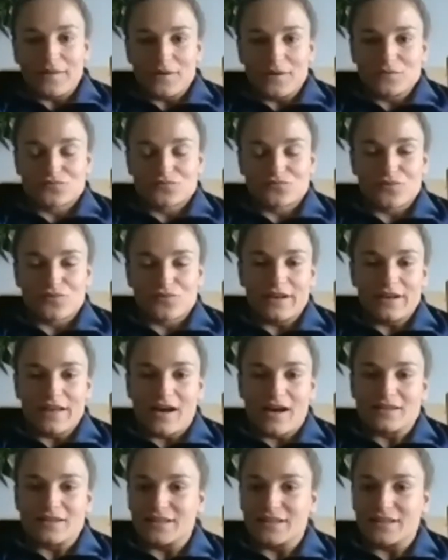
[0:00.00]
it was really
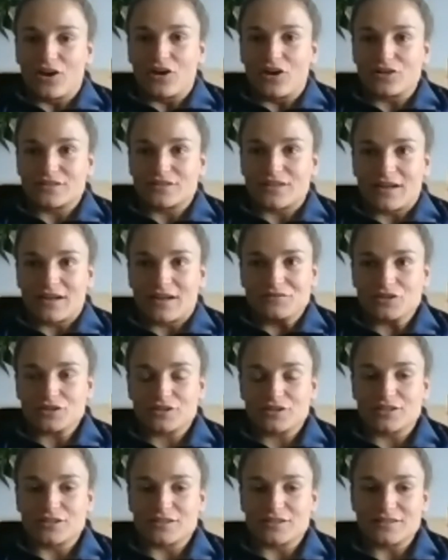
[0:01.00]
hard in lockdown,
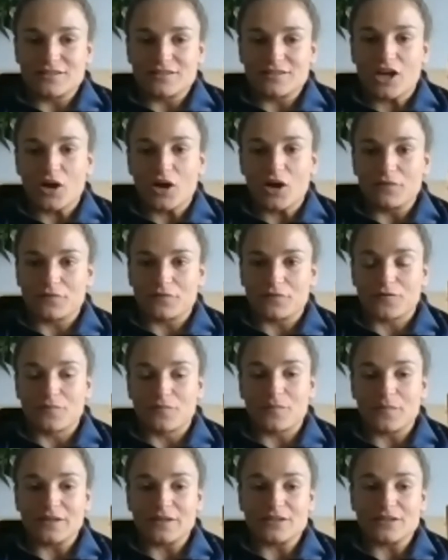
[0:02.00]
just because going
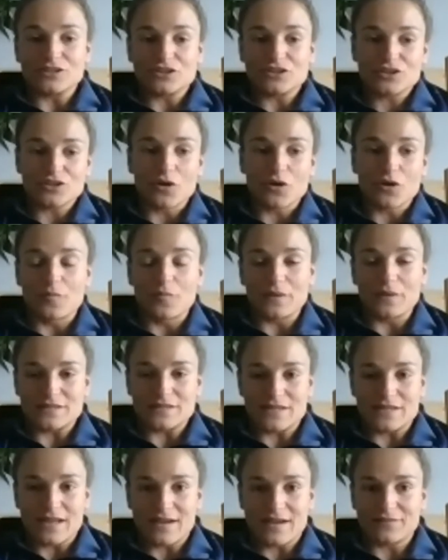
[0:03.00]
from being so
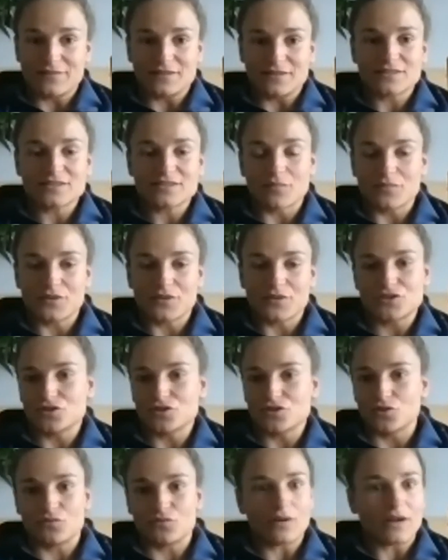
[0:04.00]
busy, having something
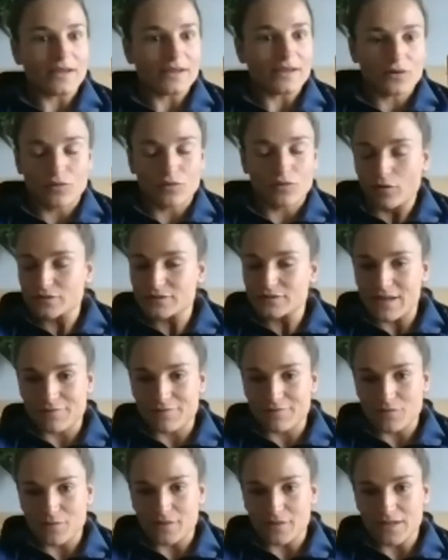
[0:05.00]
to do like almost
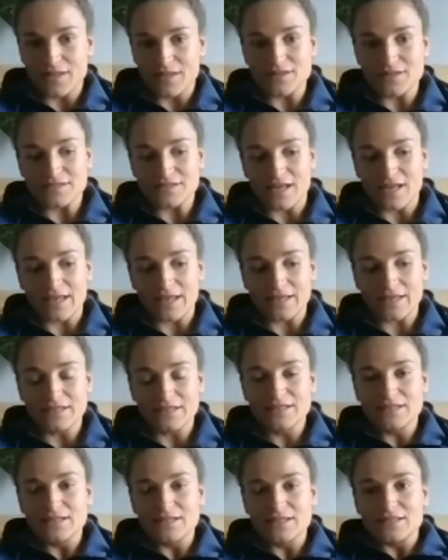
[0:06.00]
every minute of the
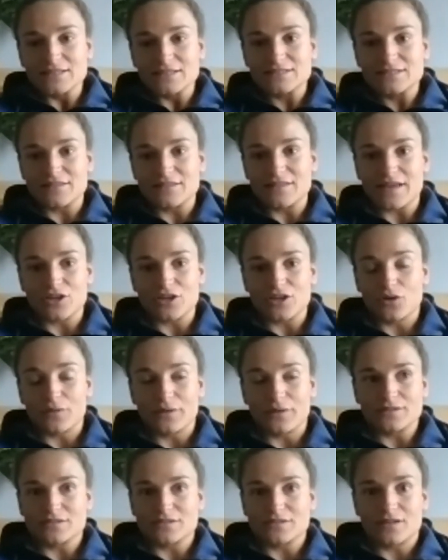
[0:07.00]
day, to then go
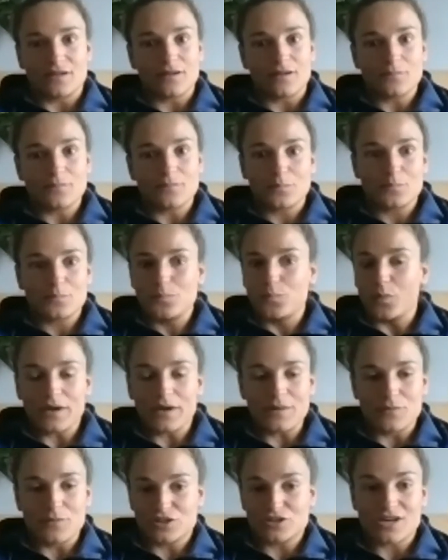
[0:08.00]
into
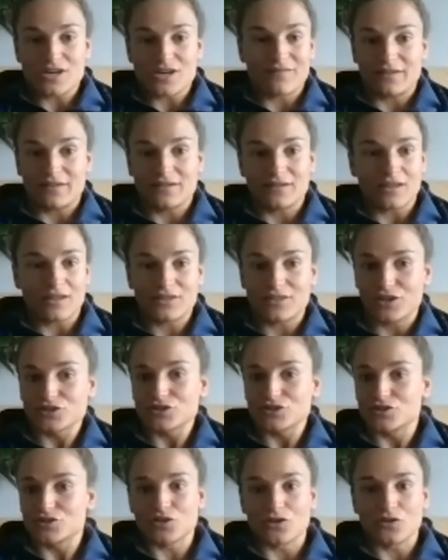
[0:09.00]
pretty much having
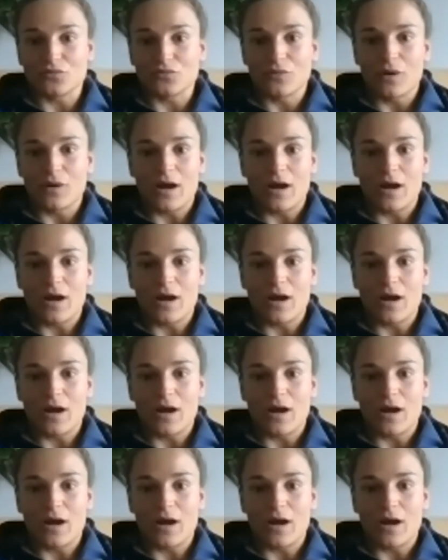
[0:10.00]
nothing to do.